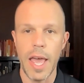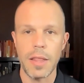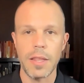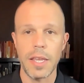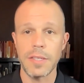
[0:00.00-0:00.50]

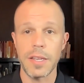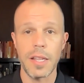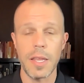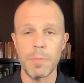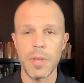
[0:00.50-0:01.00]
athletes and
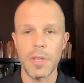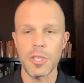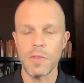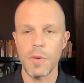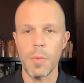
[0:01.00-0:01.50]

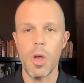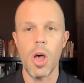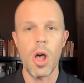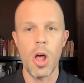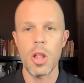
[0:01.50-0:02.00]
Olympians from
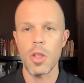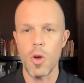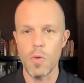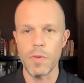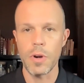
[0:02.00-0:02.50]
all
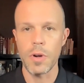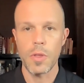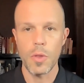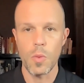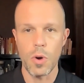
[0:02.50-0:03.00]
over
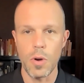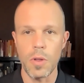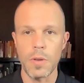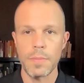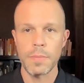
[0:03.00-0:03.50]
the
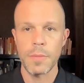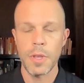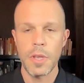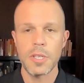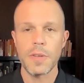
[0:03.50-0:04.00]
world.
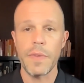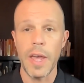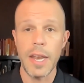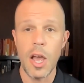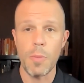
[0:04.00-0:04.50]
To
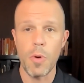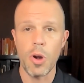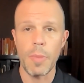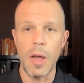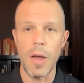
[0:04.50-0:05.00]
find out
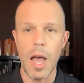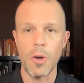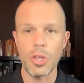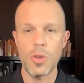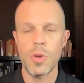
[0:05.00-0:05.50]
more about how
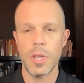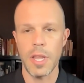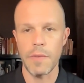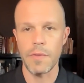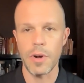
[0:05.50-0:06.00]
you can
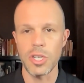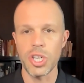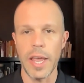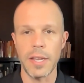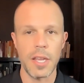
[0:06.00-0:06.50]

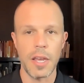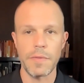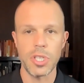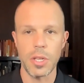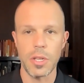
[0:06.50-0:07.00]
leverage
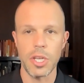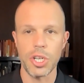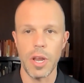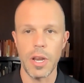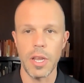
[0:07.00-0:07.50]
anti-fragility
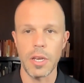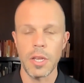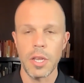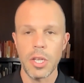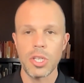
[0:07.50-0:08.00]
training,
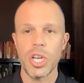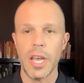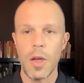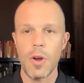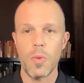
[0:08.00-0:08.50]

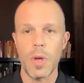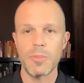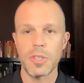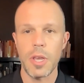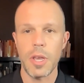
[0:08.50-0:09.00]
check out our
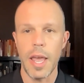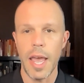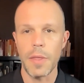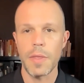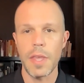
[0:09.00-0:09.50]
website at